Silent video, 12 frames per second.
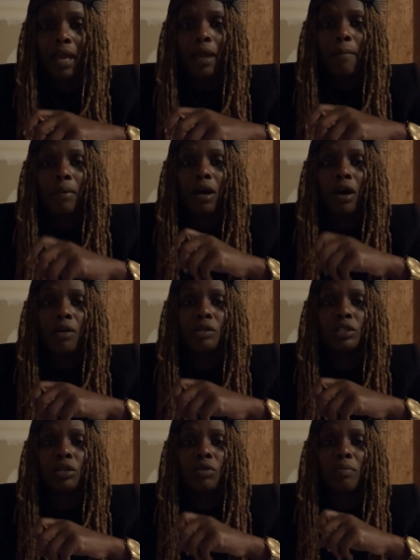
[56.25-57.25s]
but
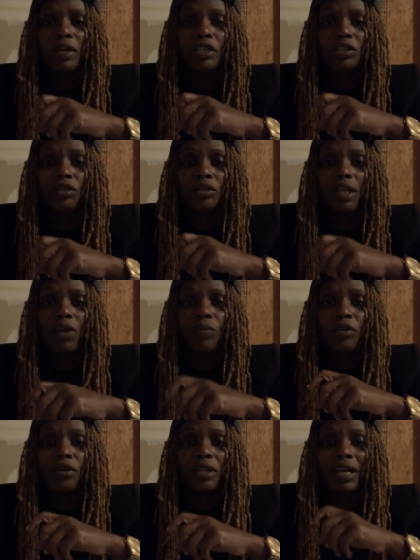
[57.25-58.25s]
also make sure that
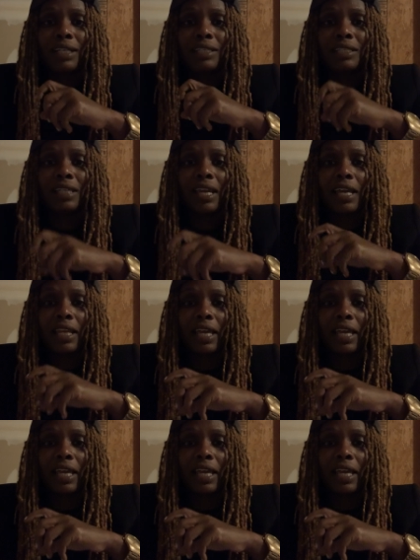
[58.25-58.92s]
we're not staying